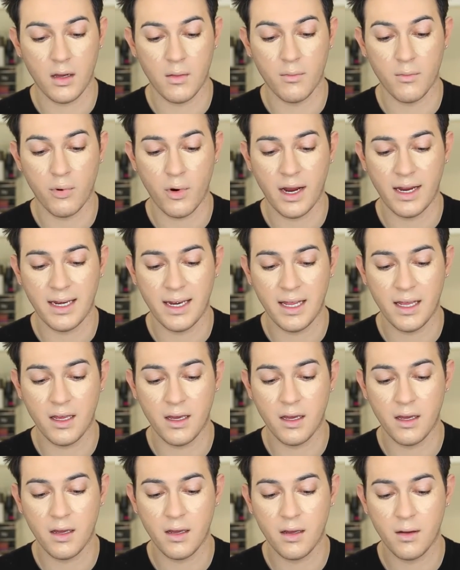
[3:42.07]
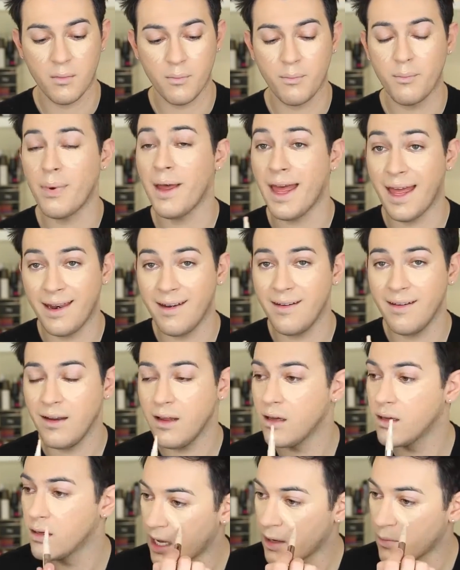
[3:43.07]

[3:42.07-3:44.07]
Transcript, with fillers: Brightening pen.